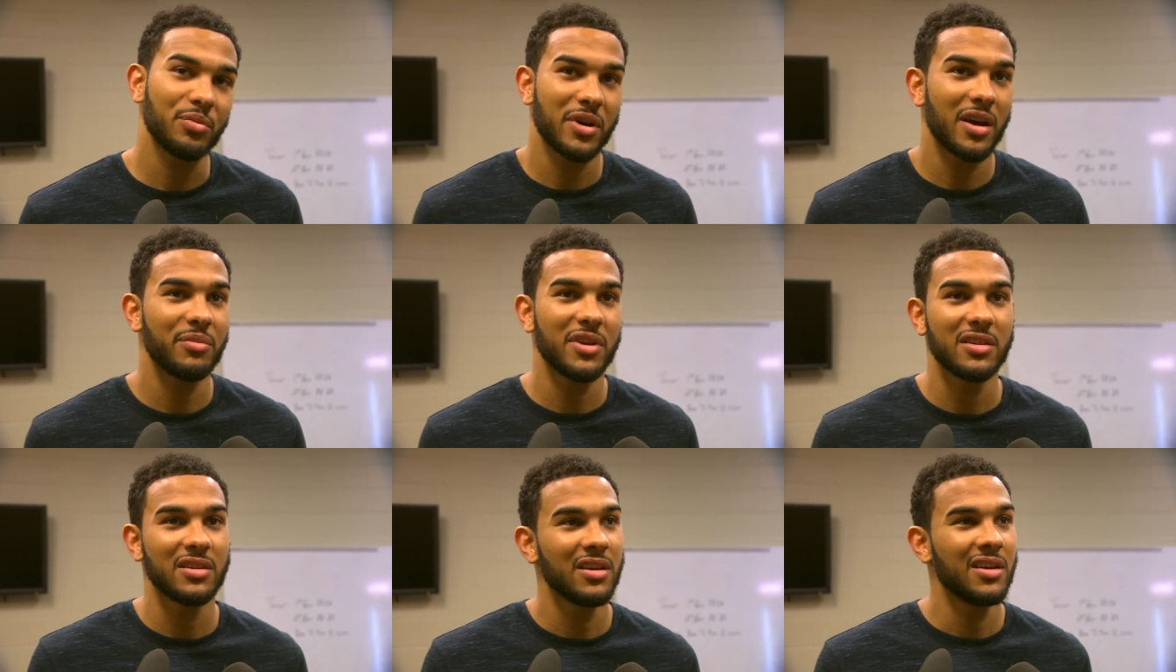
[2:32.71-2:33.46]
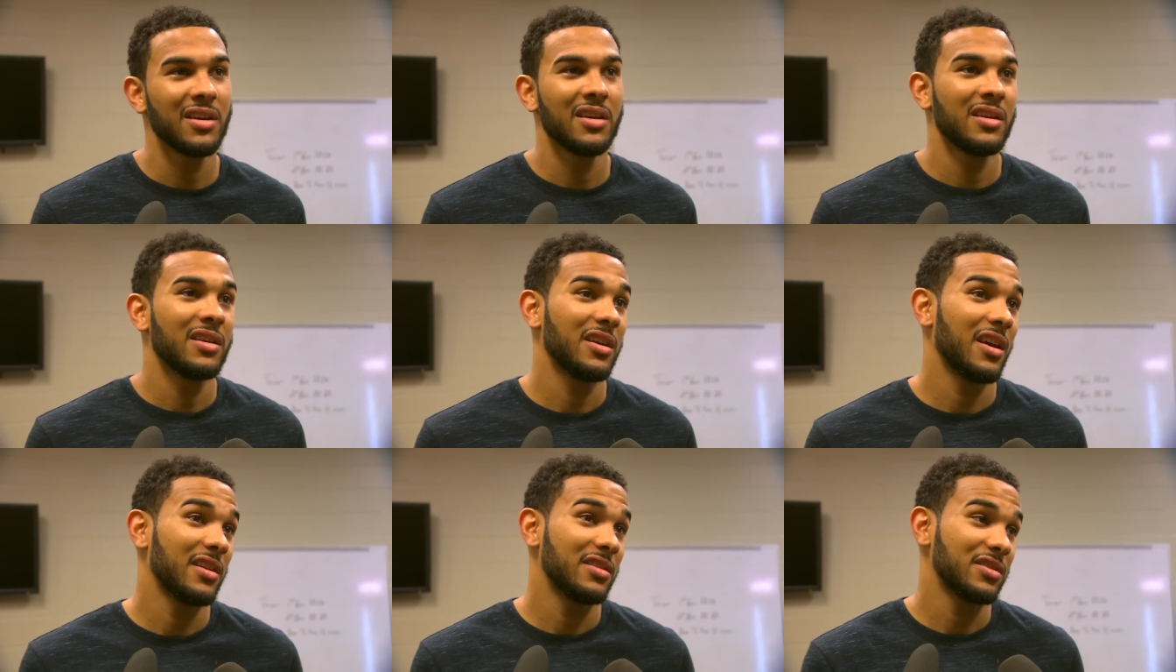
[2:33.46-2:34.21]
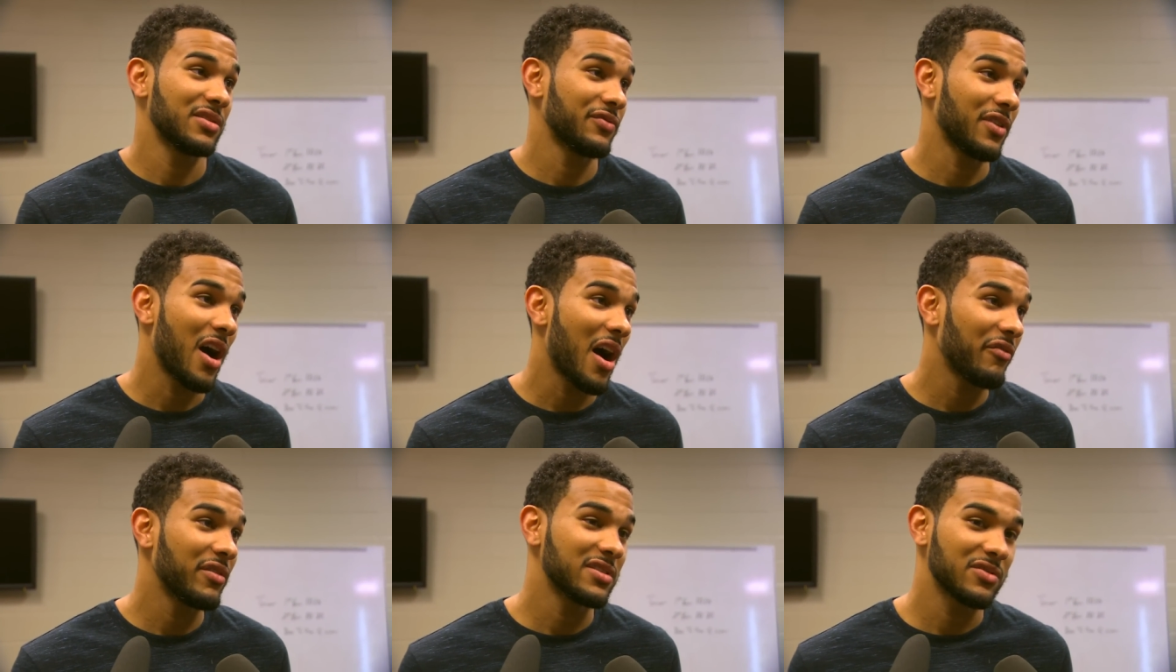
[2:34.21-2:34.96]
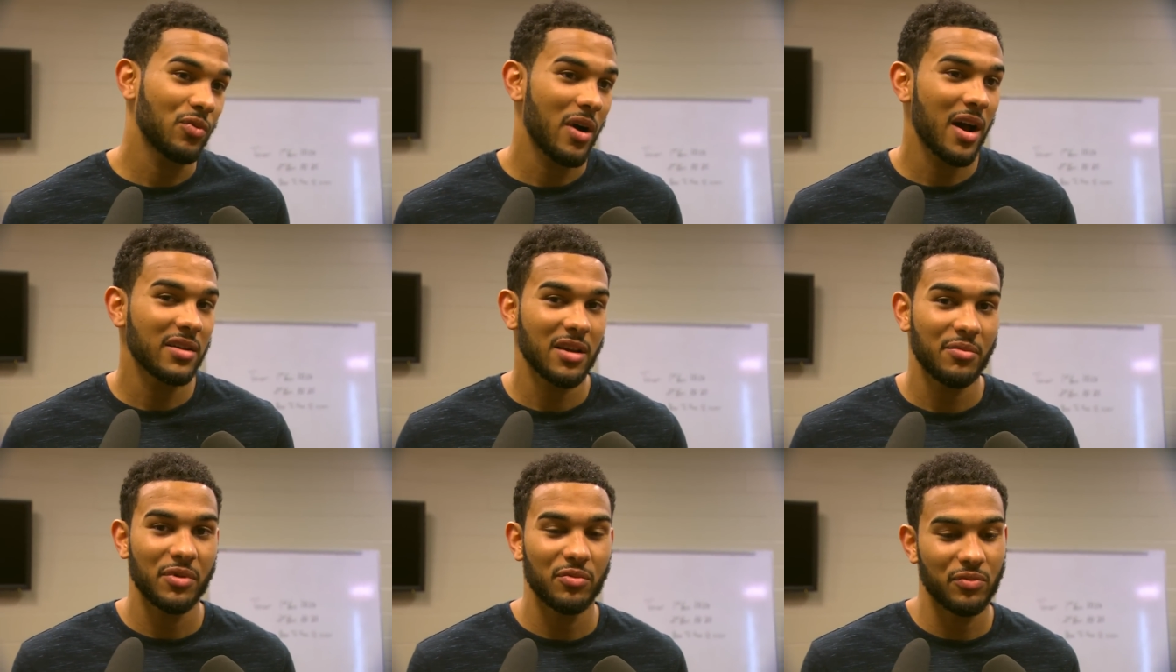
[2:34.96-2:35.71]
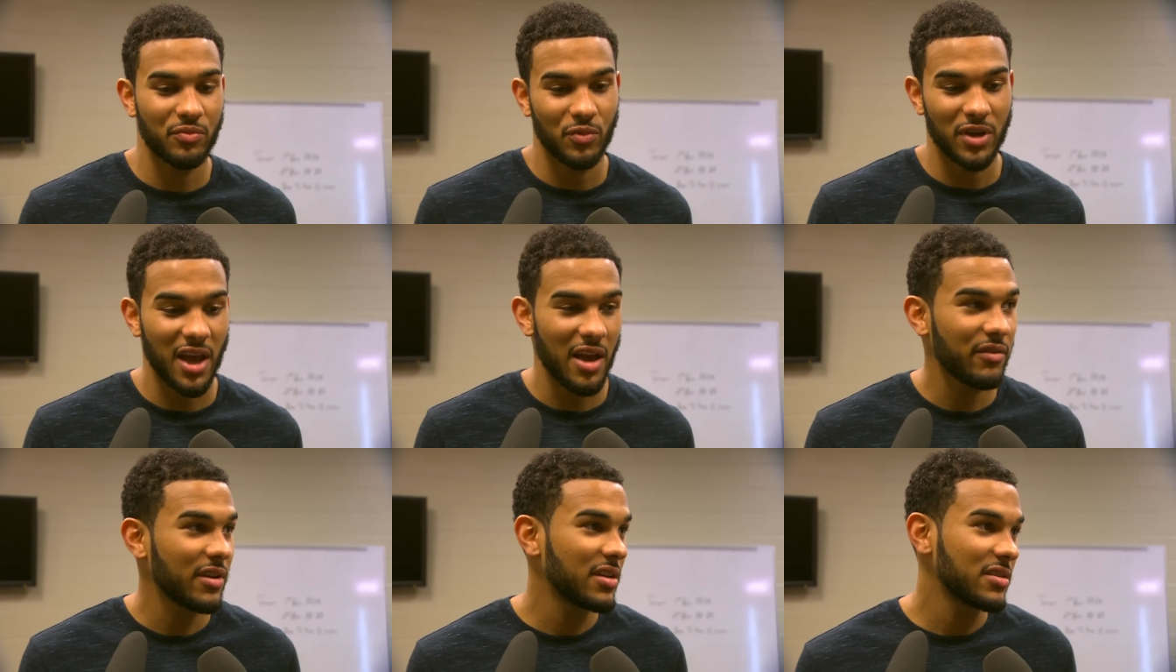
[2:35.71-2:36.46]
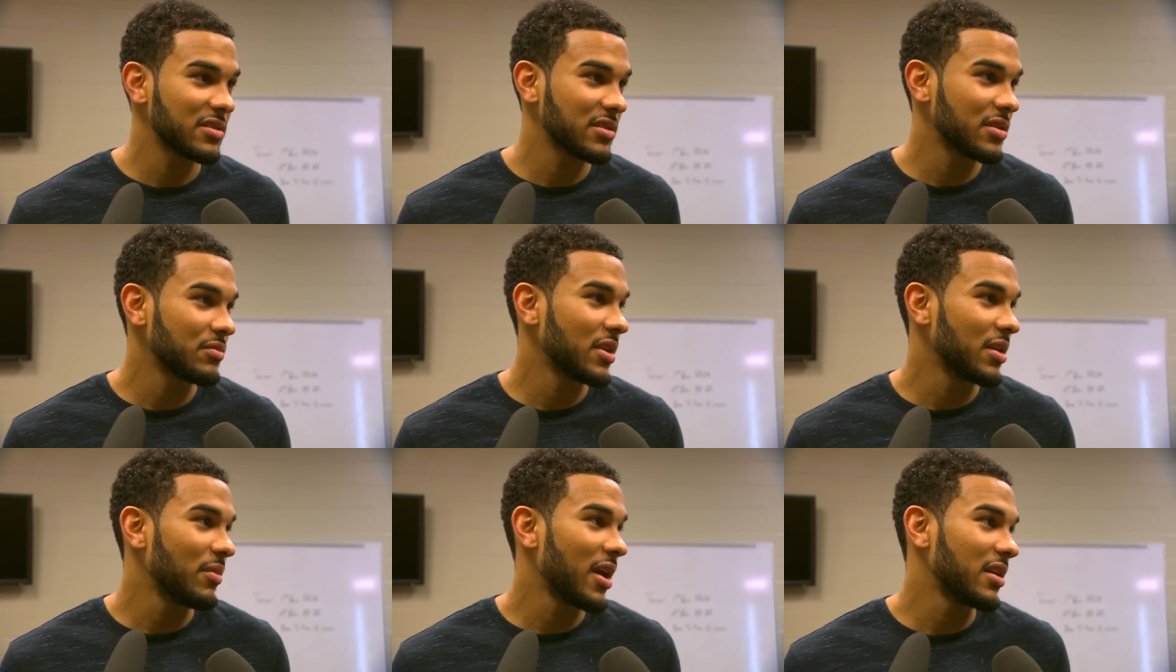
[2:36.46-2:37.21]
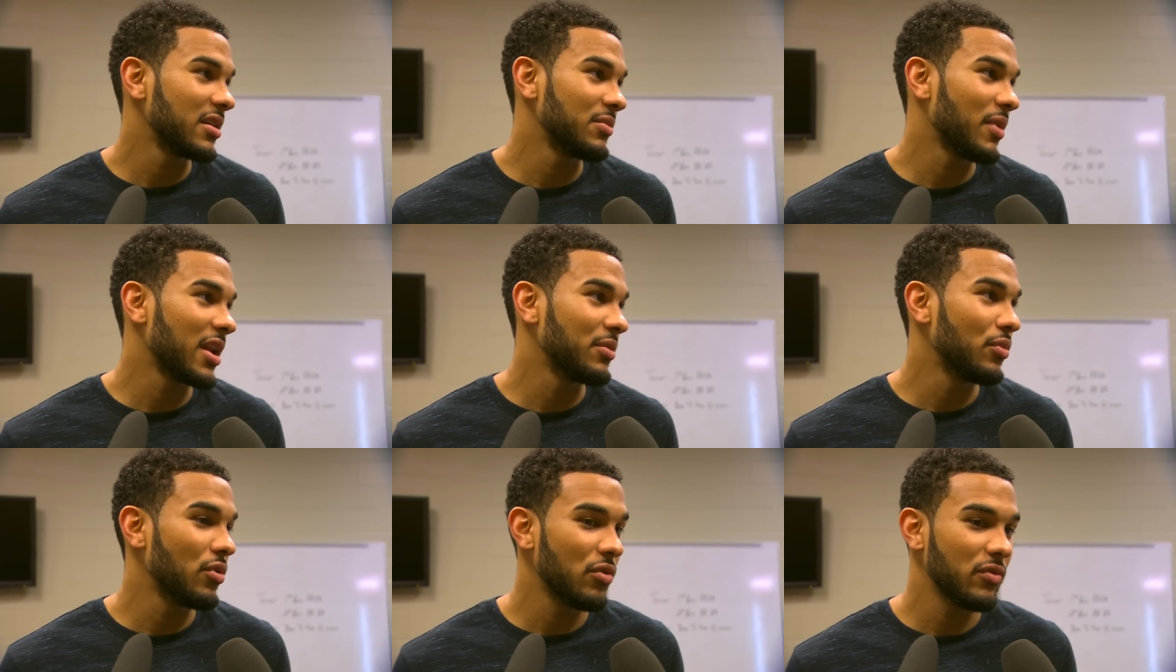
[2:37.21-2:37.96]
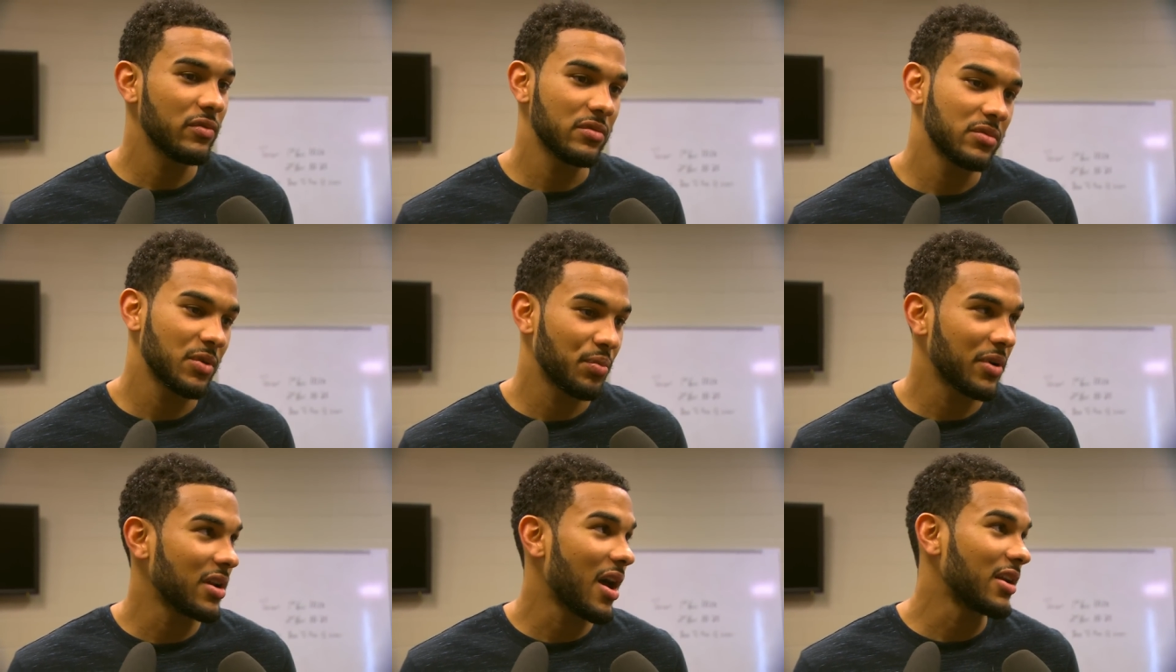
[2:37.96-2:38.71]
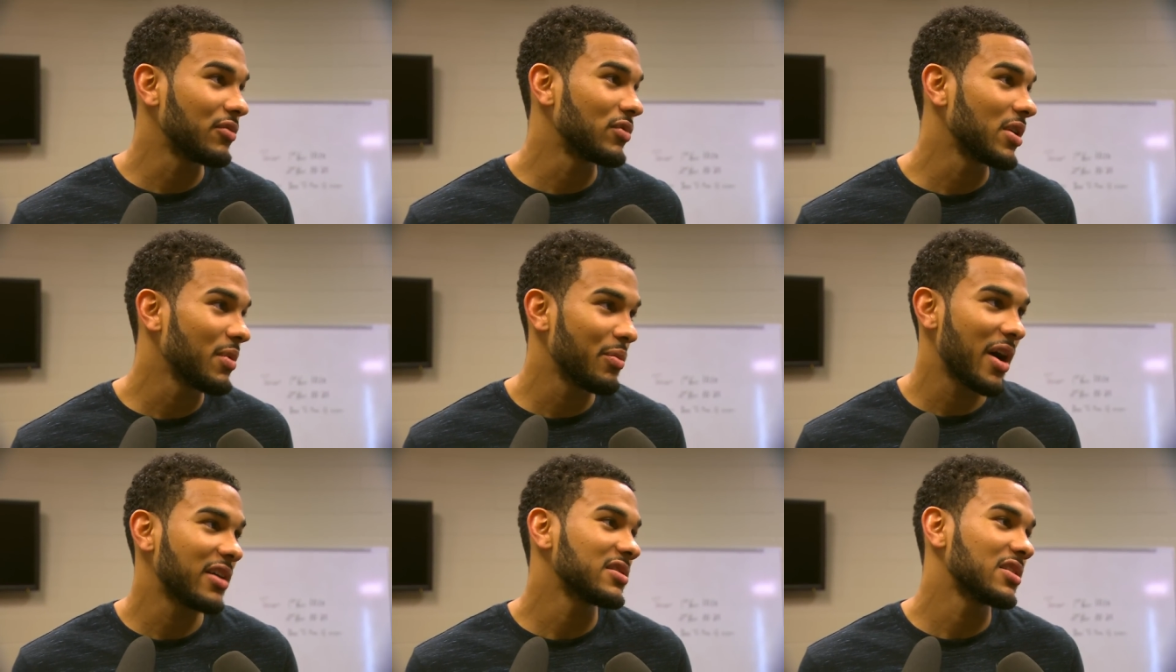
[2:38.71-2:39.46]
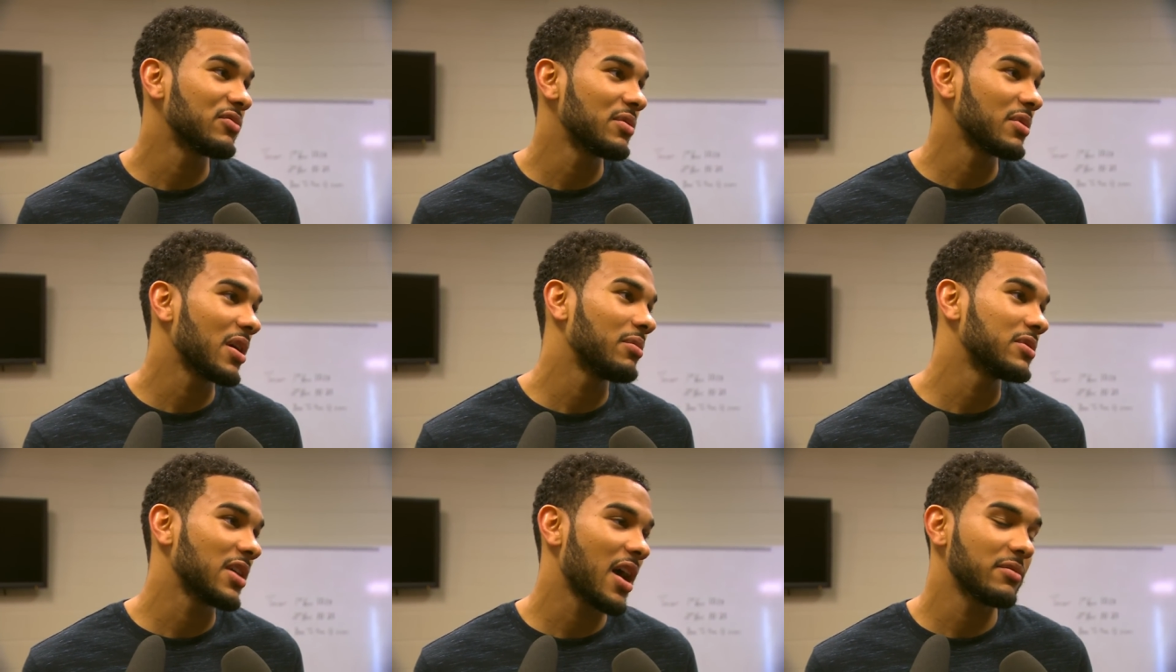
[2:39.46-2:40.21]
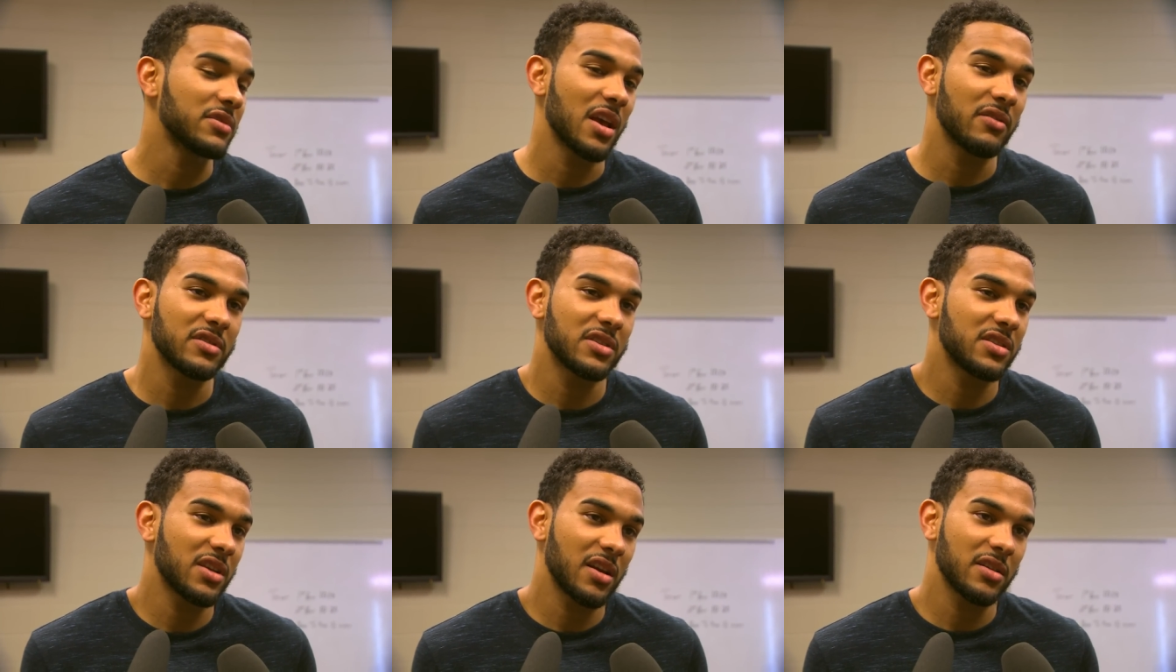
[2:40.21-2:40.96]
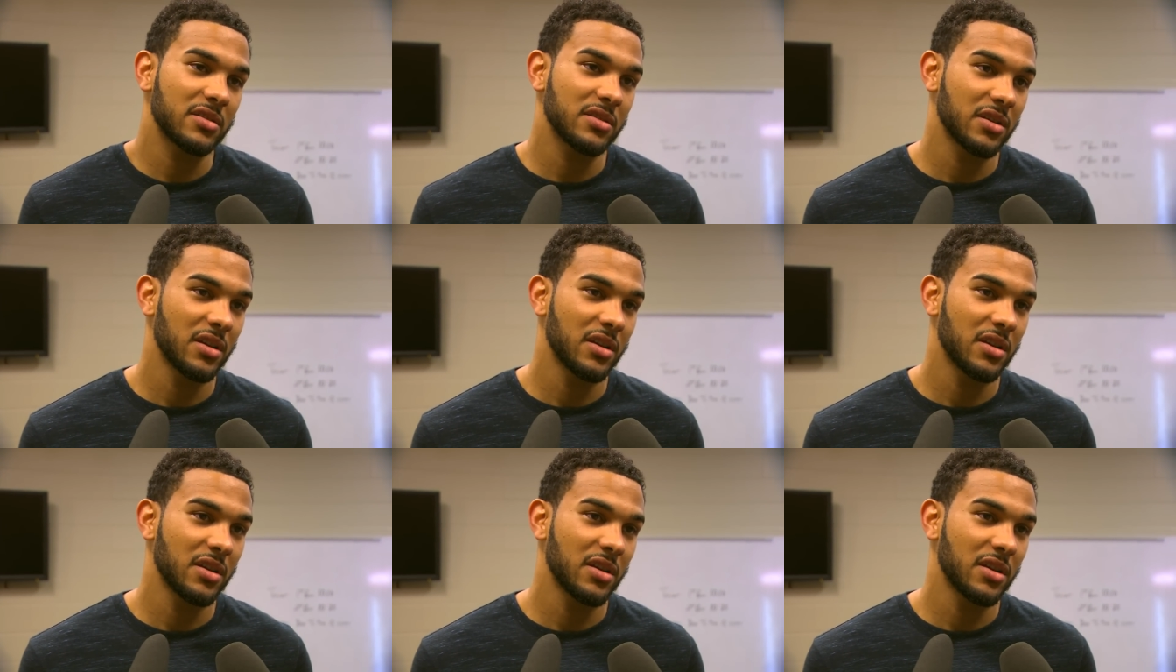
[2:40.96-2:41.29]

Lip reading: But, I mean, and just for offensive-wise, I mean, we gave it into him. He made a move, put it on the rim. It bounced on the rim a couple of times, gave us the chance.